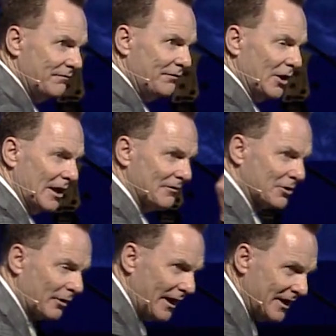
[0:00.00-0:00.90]
full of
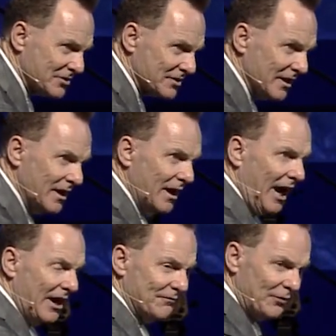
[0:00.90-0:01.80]
grace
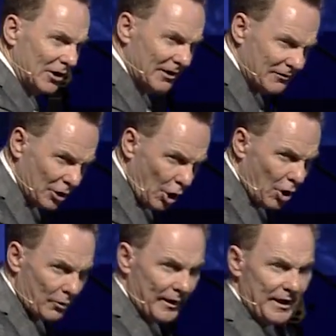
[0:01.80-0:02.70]
and full of
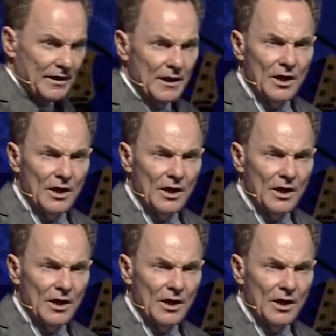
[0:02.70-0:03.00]
glory.